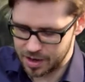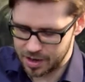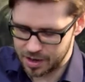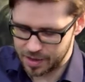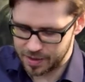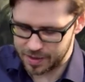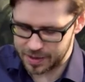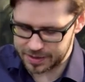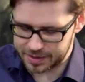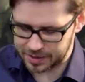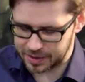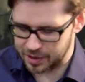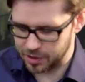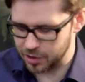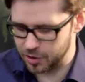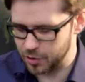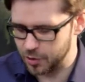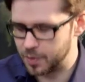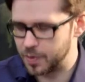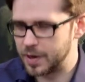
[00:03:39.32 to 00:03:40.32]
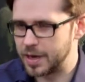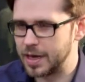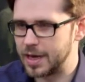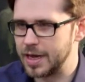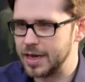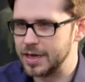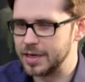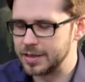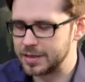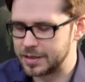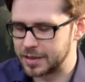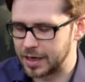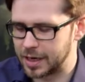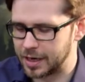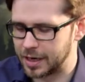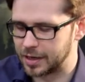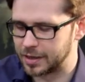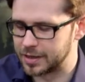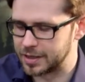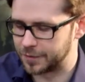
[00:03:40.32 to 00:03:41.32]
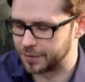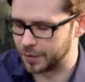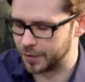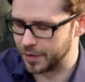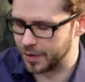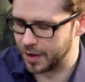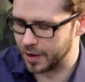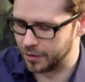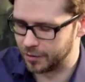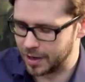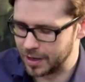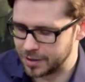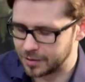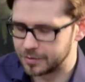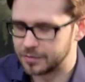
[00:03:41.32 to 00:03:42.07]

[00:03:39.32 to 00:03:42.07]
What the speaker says: This cube is a little different though, right?